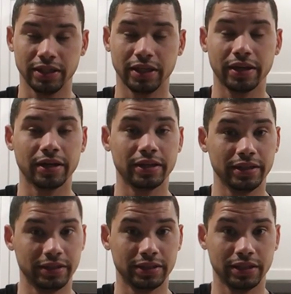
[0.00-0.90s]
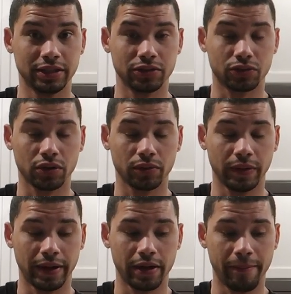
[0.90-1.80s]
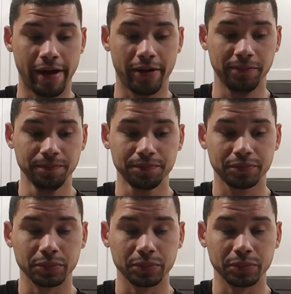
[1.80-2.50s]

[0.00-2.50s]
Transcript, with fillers: You need to get a DCC controller when they come out.